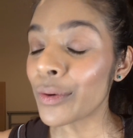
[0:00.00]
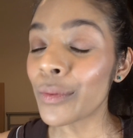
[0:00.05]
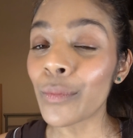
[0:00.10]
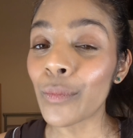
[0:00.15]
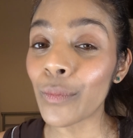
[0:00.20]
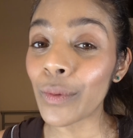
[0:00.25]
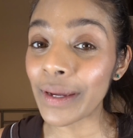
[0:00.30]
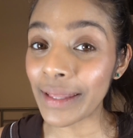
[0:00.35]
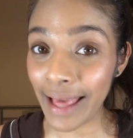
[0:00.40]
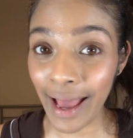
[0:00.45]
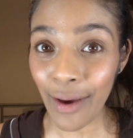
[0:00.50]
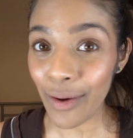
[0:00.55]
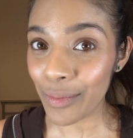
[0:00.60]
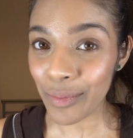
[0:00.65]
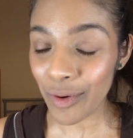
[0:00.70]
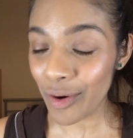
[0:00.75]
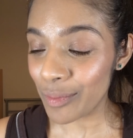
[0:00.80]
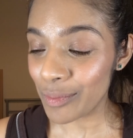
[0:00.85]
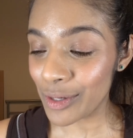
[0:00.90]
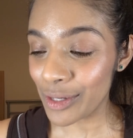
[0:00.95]
without a
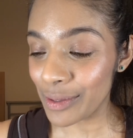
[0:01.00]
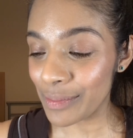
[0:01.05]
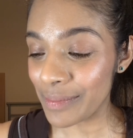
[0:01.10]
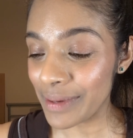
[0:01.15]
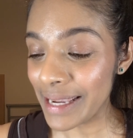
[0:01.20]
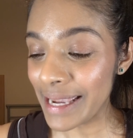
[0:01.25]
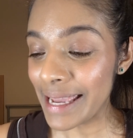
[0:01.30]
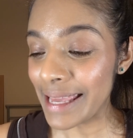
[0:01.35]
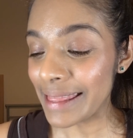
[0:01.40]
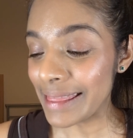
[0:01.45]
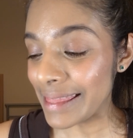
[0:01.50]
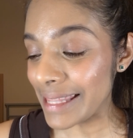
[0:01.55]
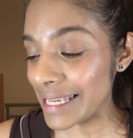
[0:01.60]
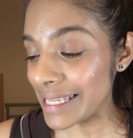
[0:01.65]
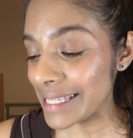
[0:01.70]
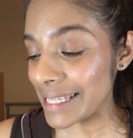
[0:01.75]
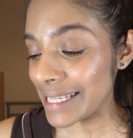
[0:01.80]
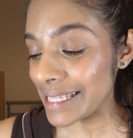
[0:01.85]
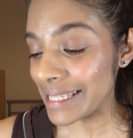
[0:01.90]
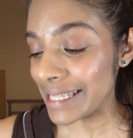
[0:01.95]
problem.
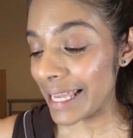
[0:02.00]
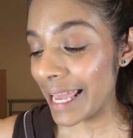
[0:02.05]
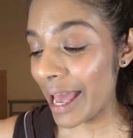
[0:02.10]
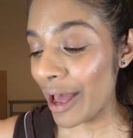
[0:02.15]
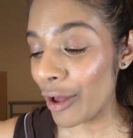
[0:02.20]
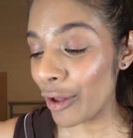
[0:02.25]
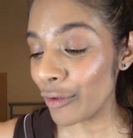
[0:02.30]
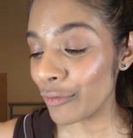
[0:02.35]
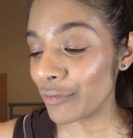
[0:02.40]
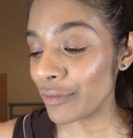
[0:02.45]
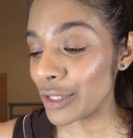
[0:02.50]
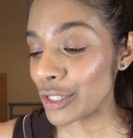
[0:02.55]
This is the e.l.f.